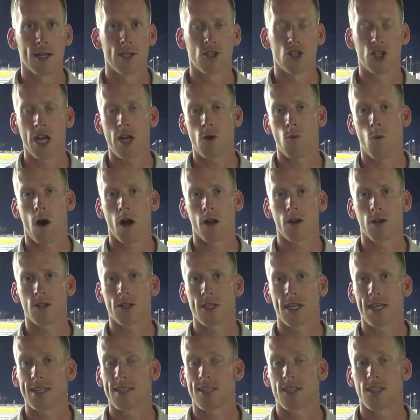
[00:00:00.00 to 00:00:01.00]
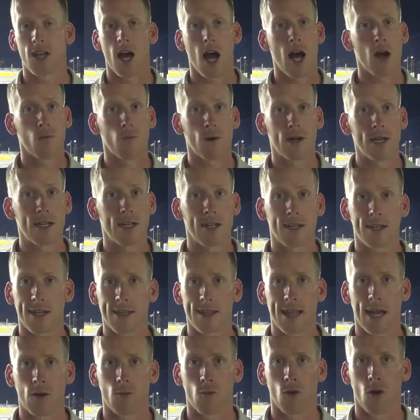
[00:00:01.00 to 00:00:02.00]
Jake Waters is not ready to
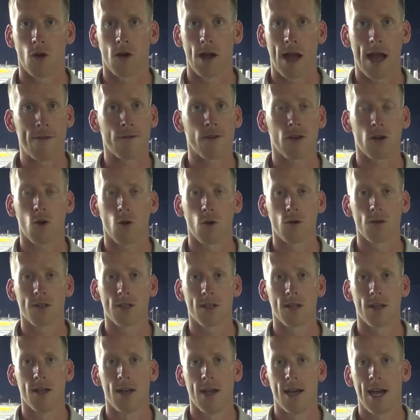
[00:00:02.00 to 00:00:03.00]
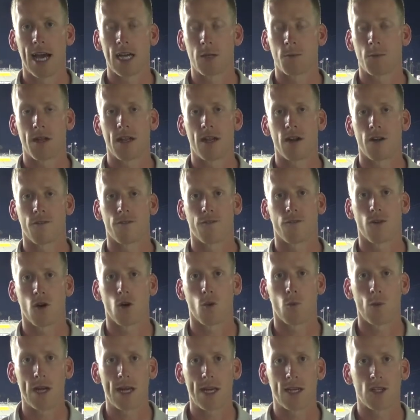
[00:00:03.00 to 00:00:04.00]
take that role. Everett Golson has been here for a
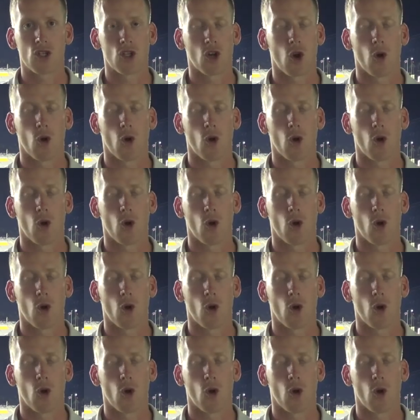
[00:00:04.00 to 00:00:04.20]
week.